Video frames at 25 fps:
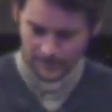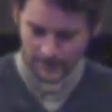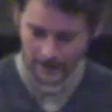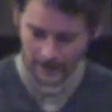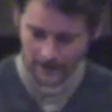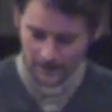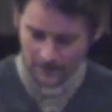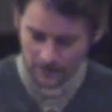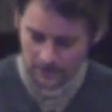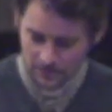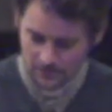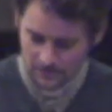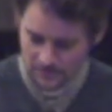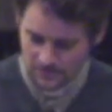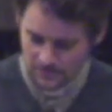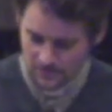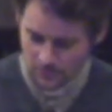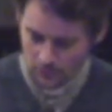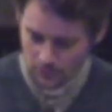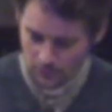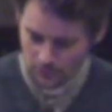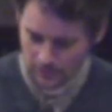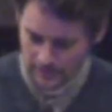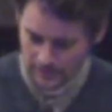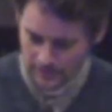And a good
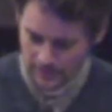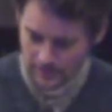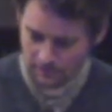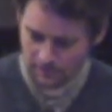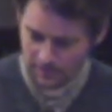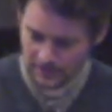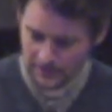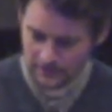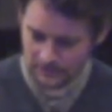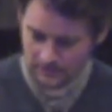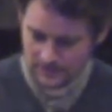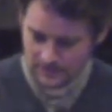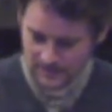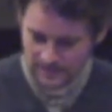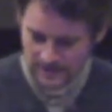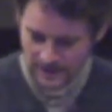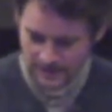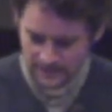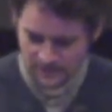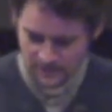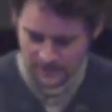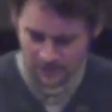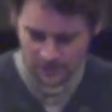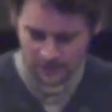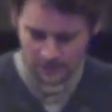story builds
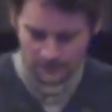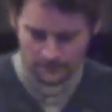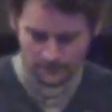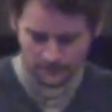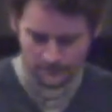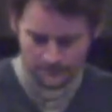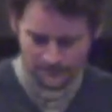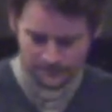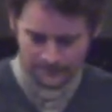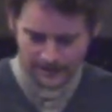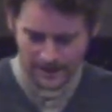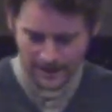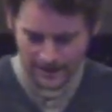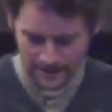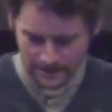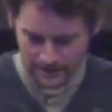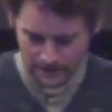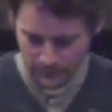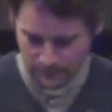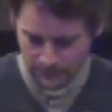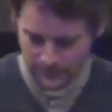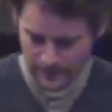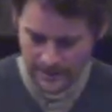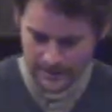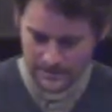tension, and it
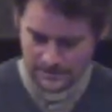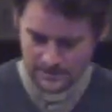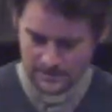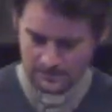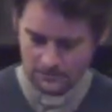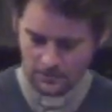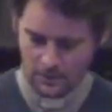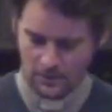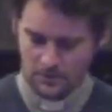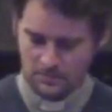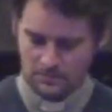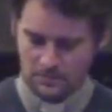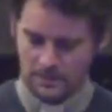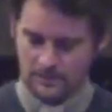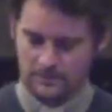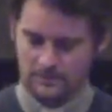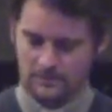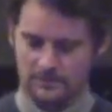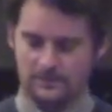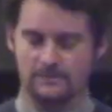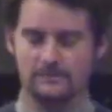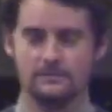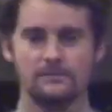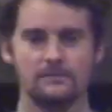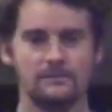creates
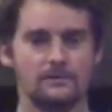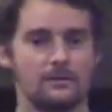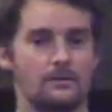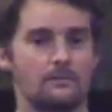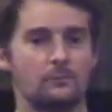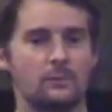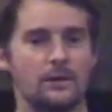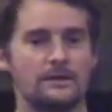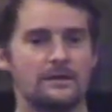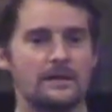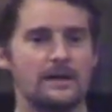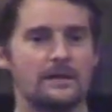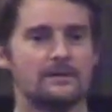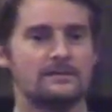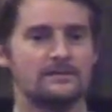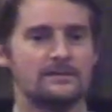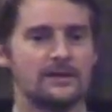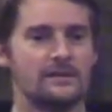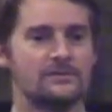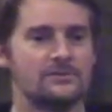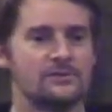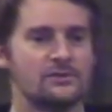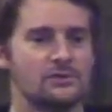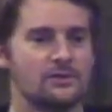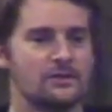moments when that
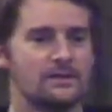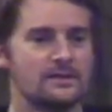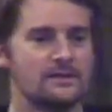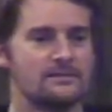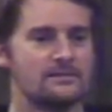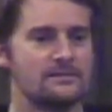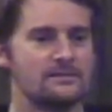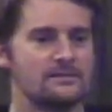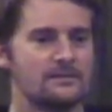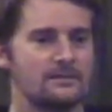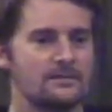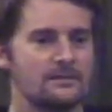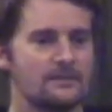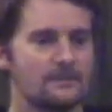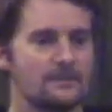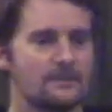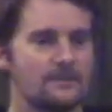tension is